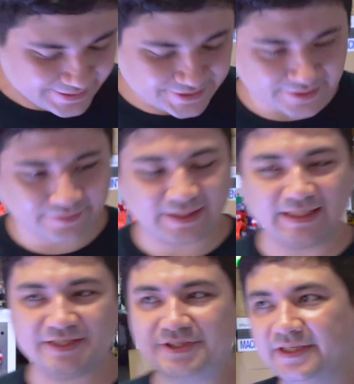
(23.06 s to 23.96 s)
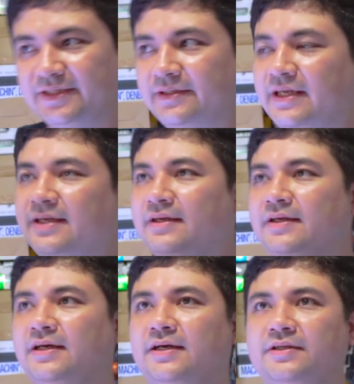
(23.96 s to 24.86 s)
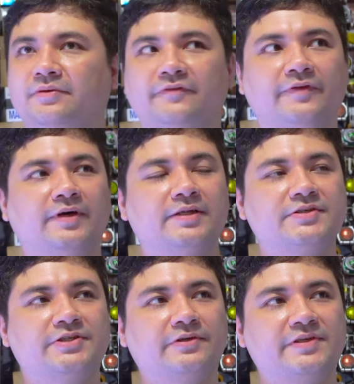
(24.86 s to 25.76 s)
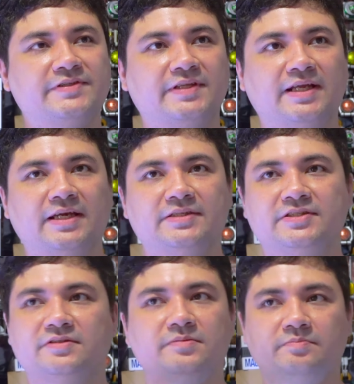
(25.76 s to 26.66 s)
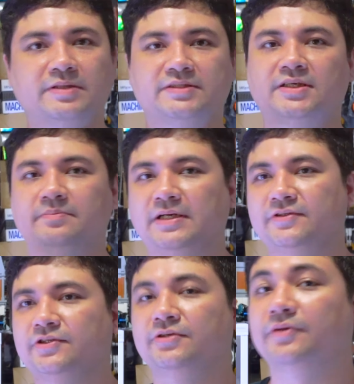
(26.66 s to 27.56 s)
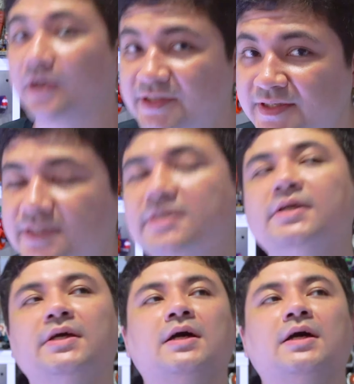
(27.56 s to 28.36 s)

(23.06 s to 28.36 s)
So actually the other day there were a few other sodas that I just picked up out of curiosity.